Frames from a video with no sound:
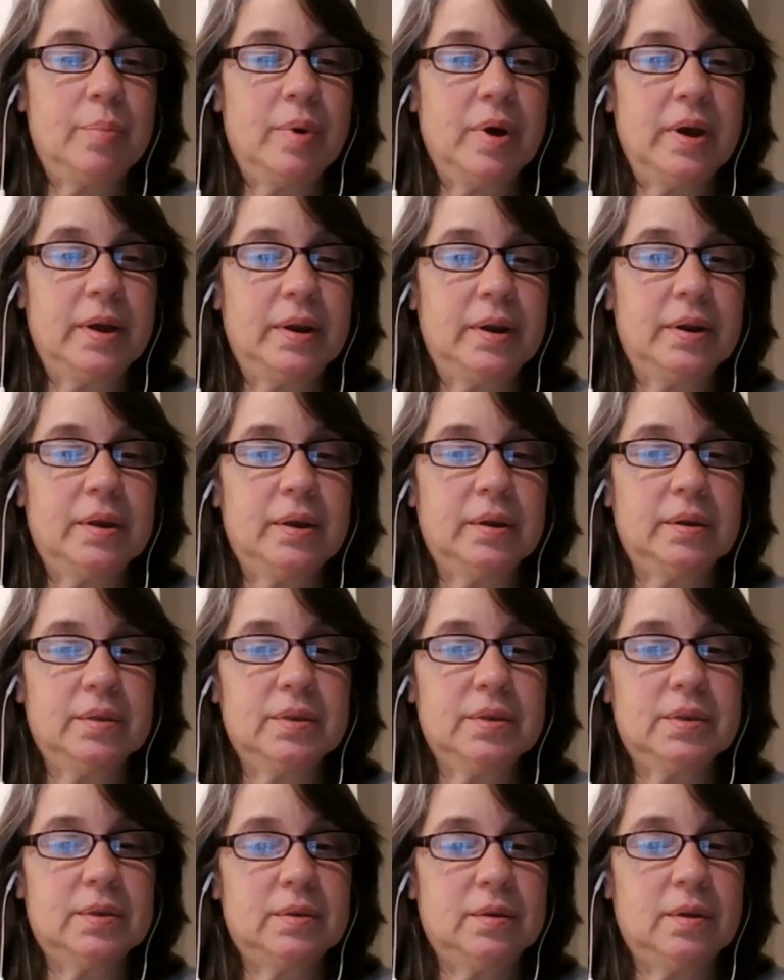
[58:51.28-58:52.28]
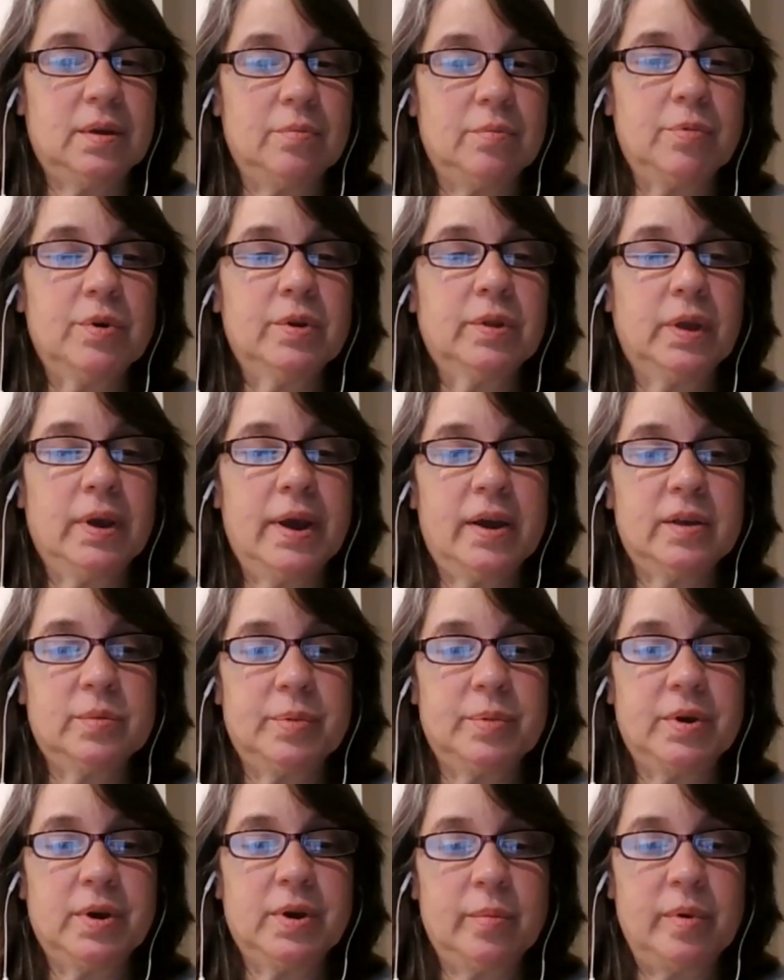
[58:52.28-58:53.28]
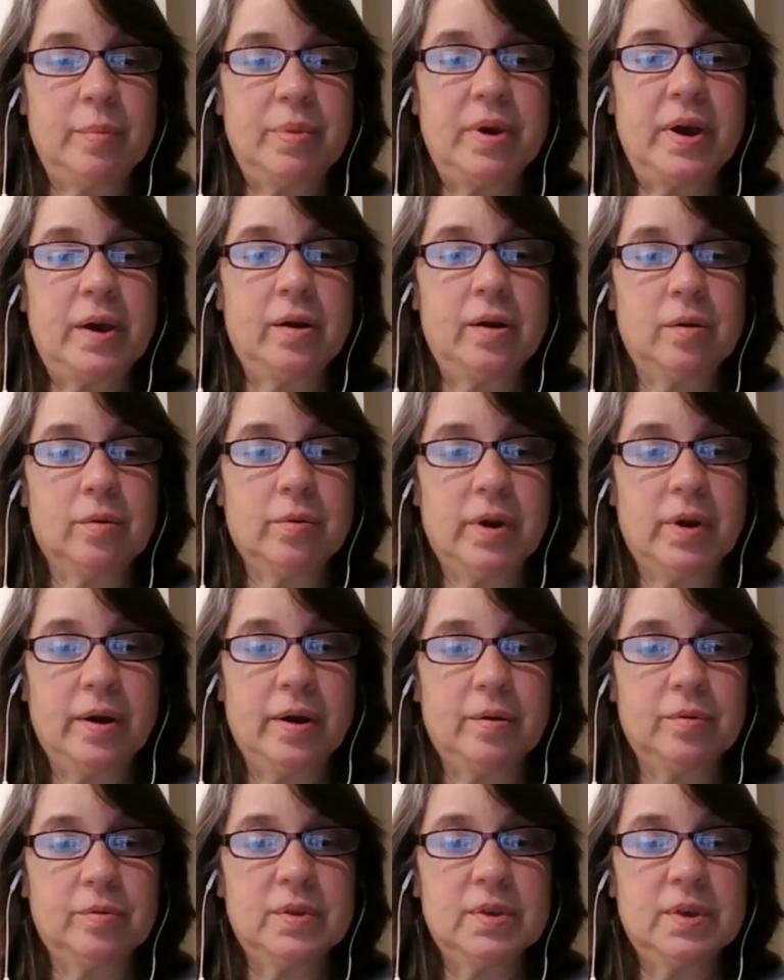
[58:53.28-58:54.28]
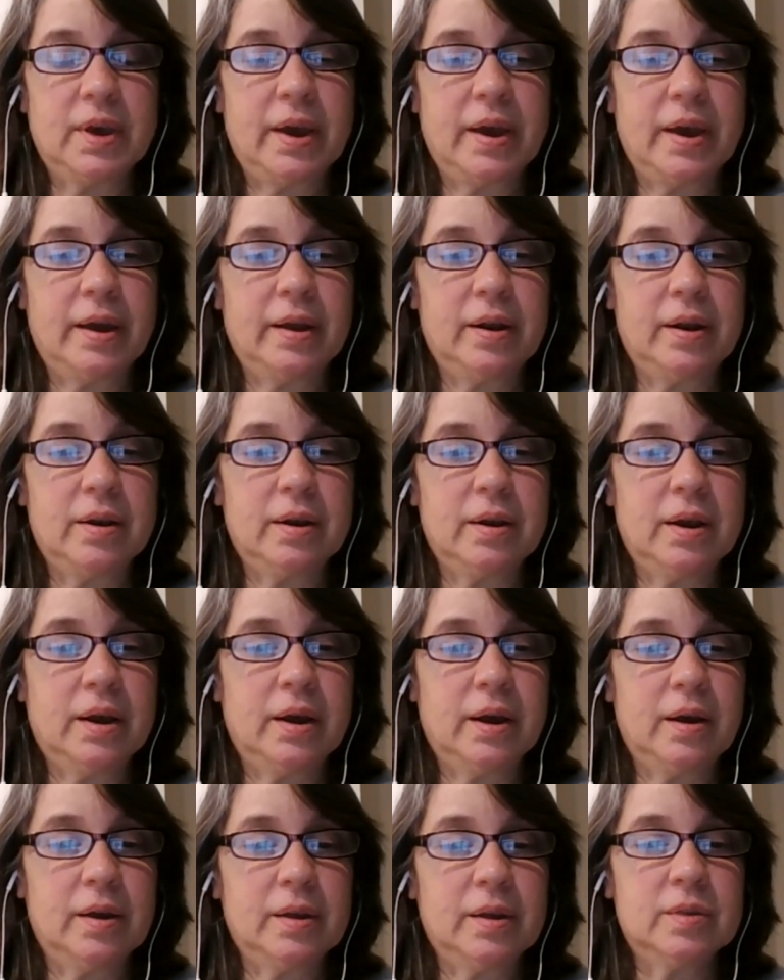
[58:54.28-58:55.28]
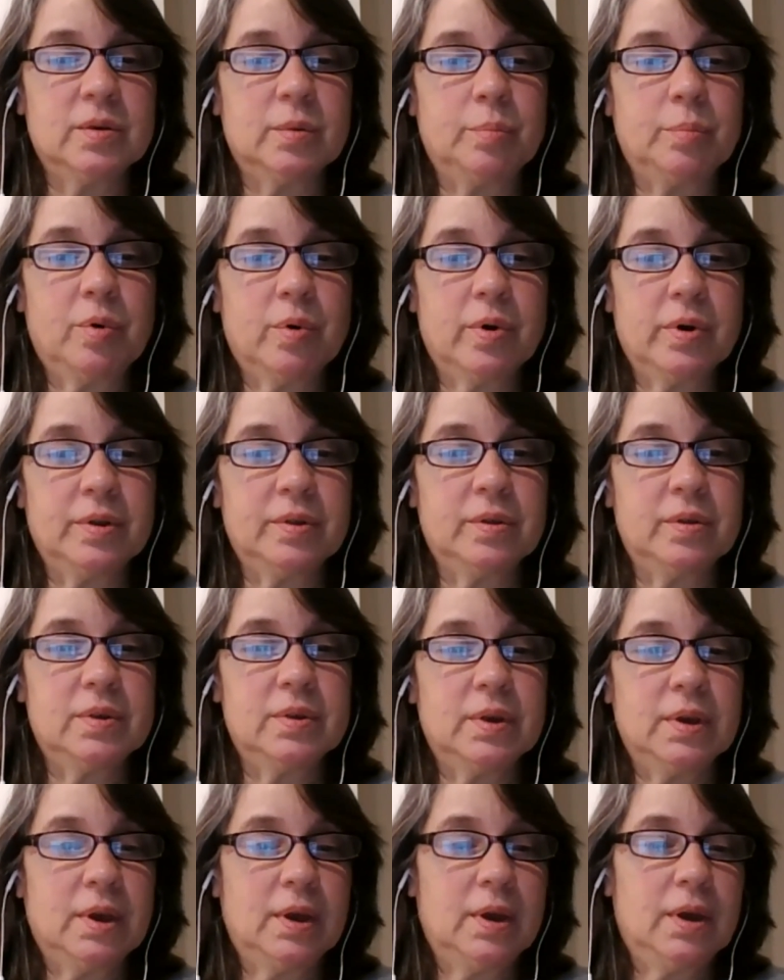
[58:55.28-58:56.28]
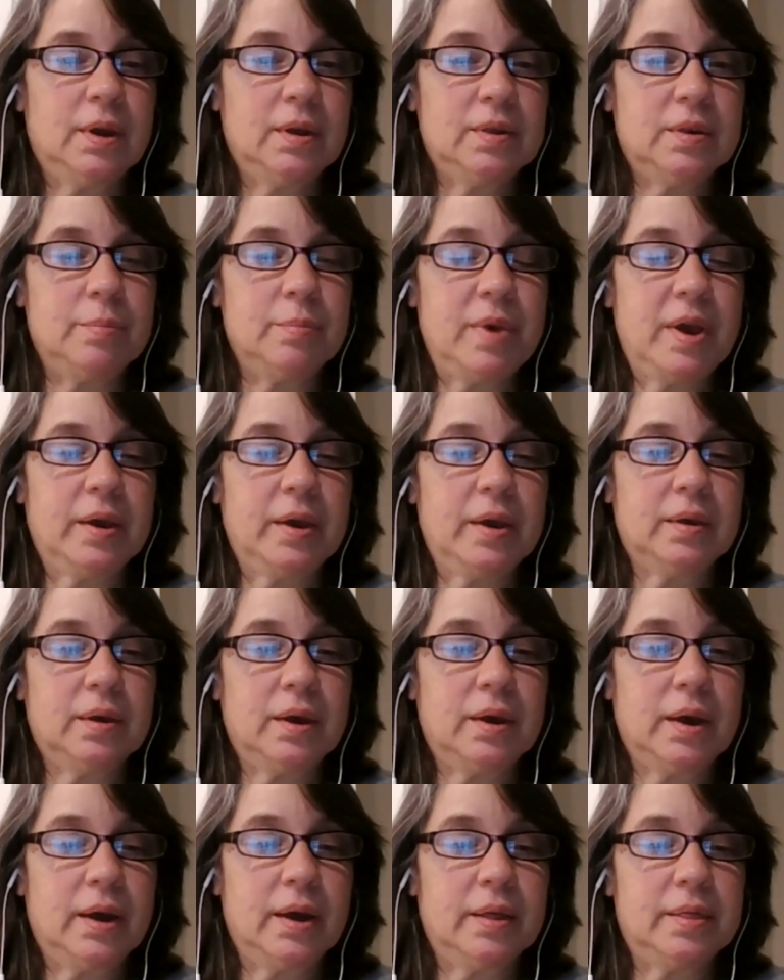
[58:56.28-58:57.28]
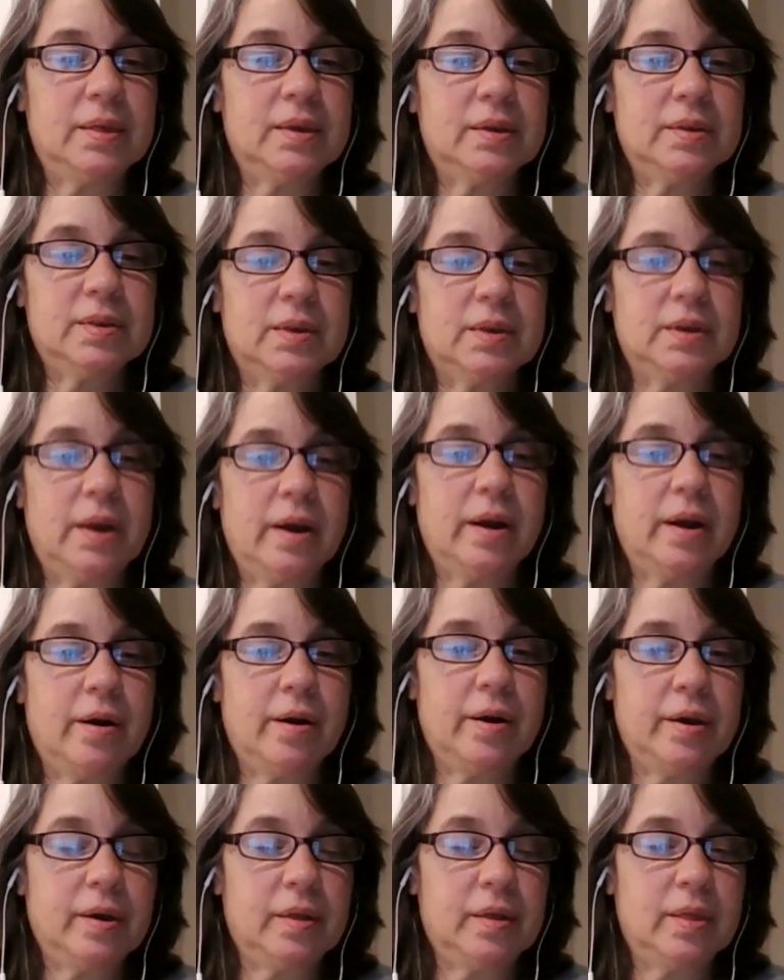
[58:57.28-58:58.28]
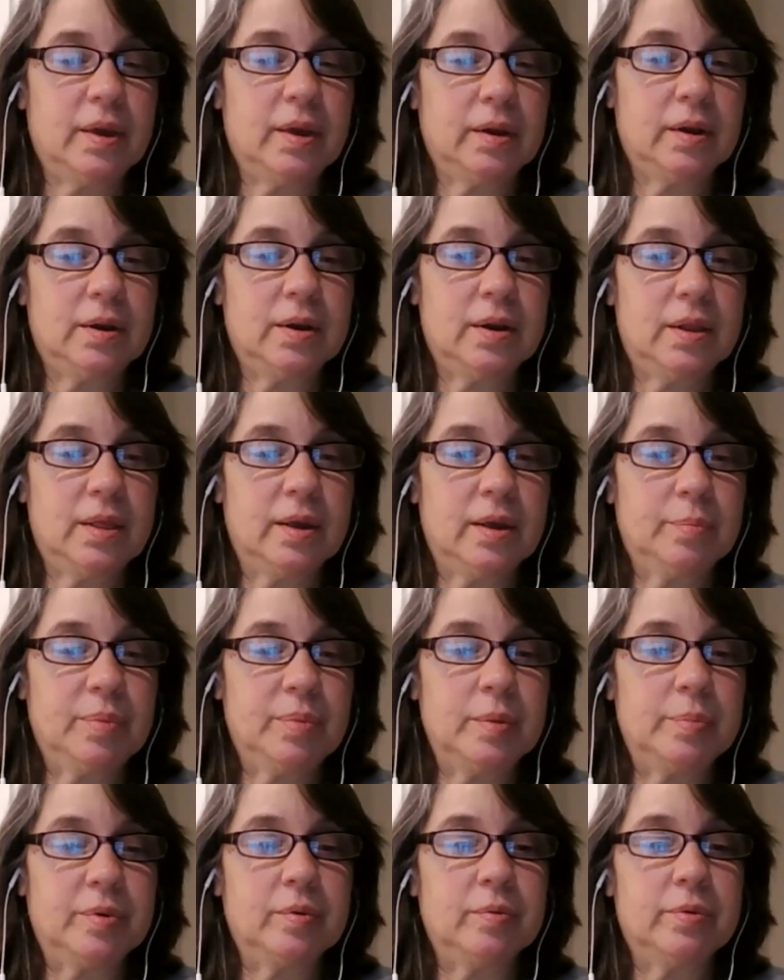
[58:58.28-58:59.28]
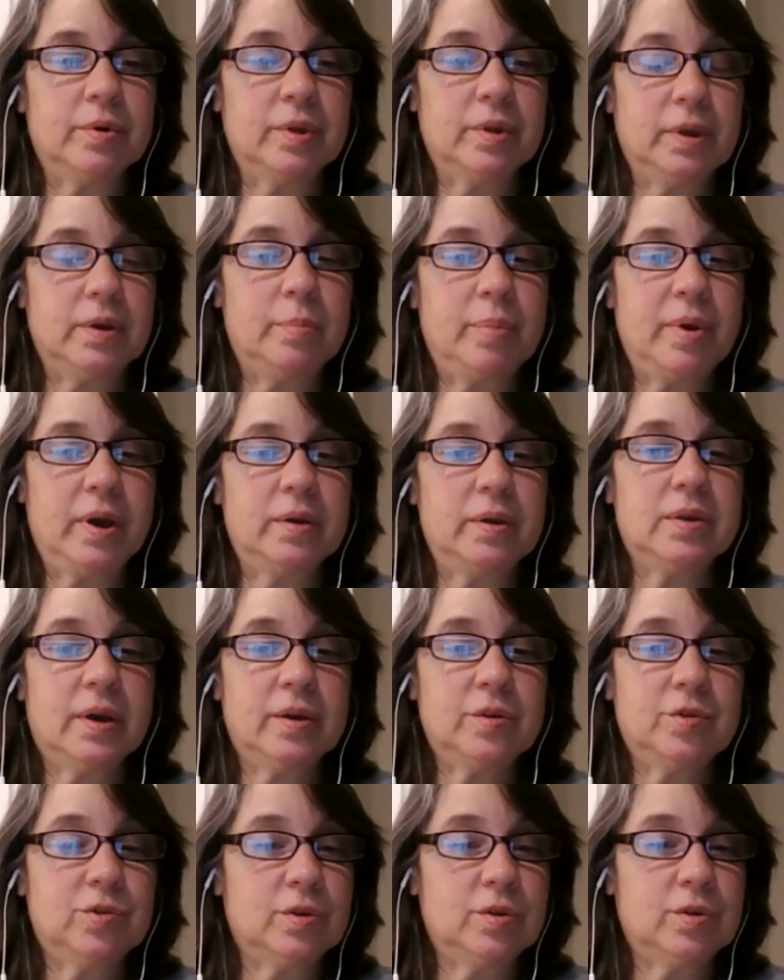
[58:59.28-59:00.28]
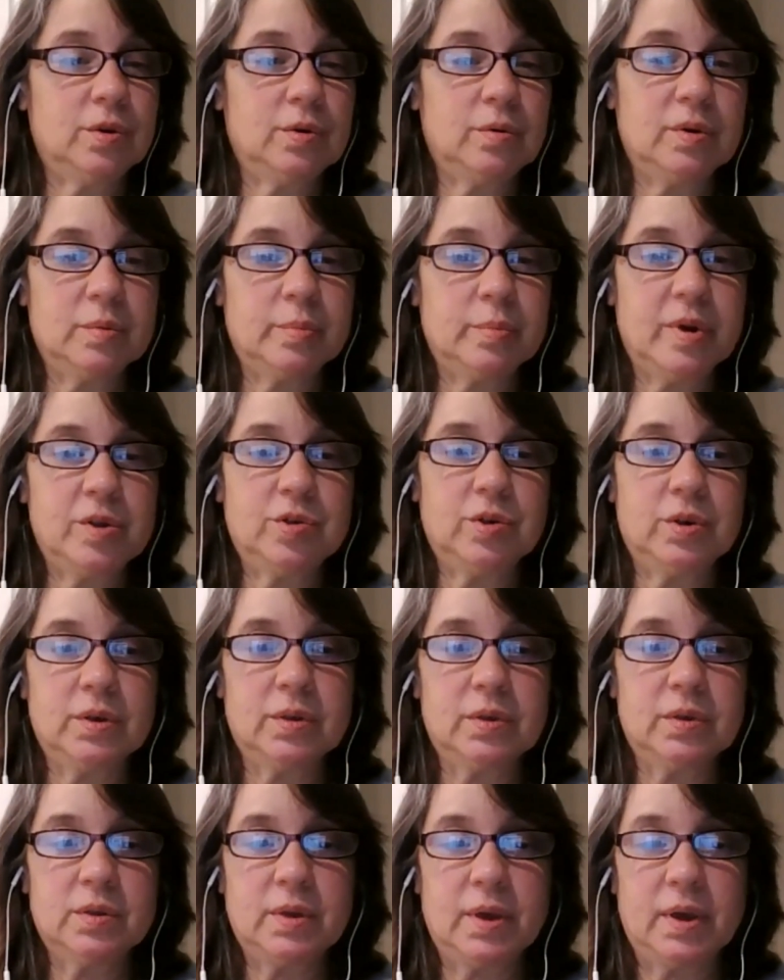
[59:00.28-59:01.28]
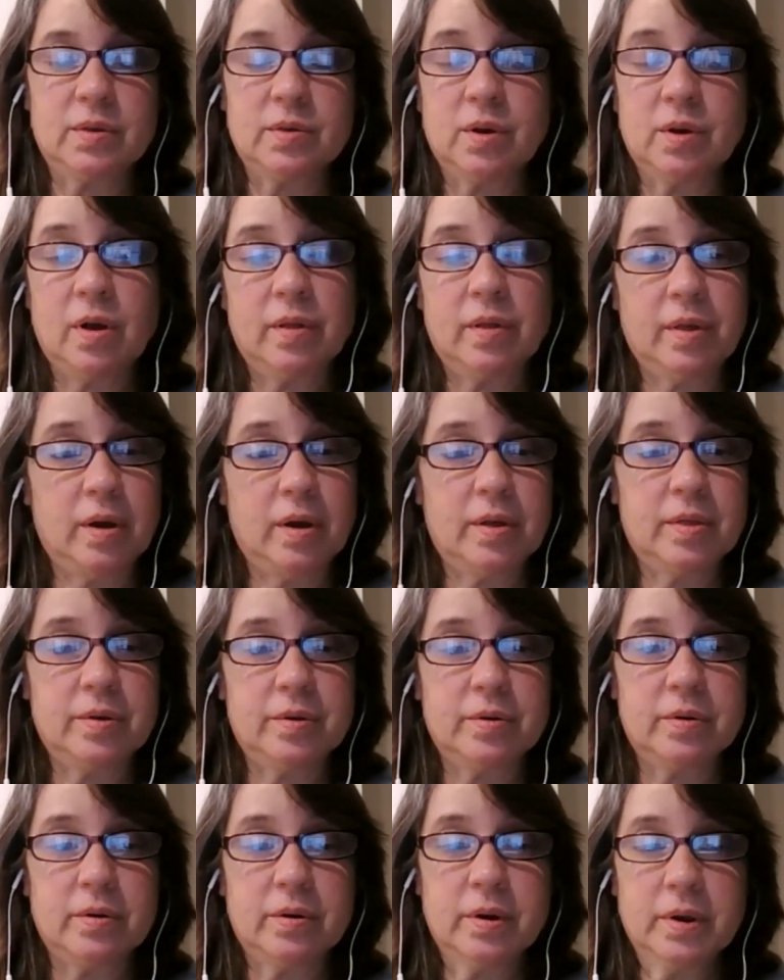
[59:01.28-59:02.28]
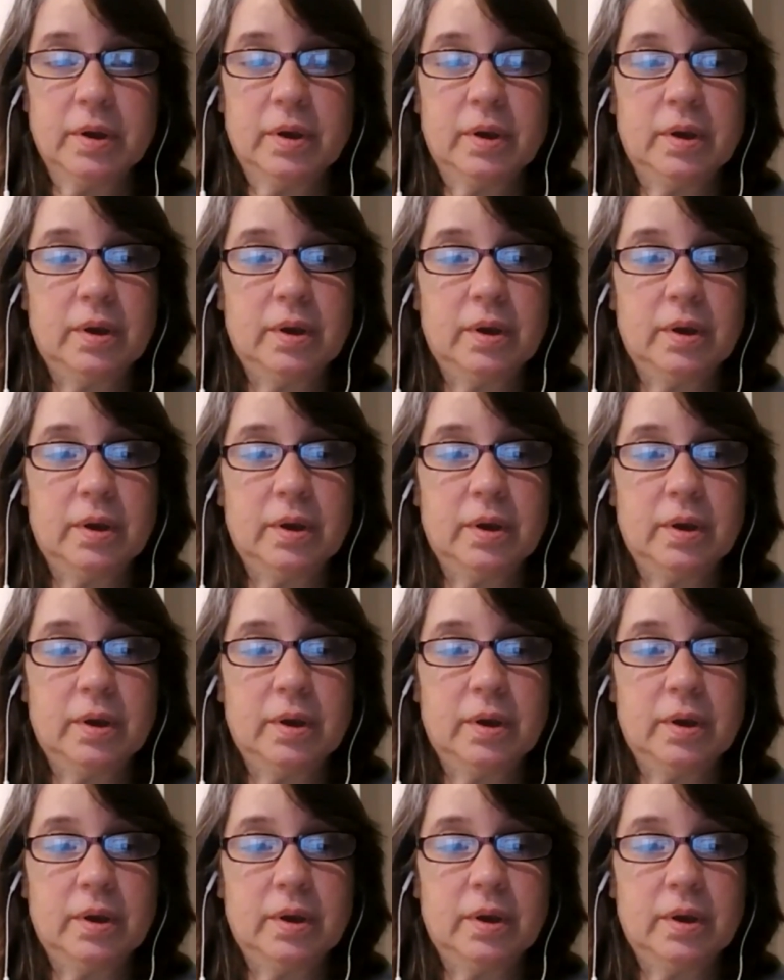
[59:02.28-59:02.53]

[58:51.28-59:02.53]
But it really has become a battleground, and it's important to make this an area that people really pay attention to as much as all the other,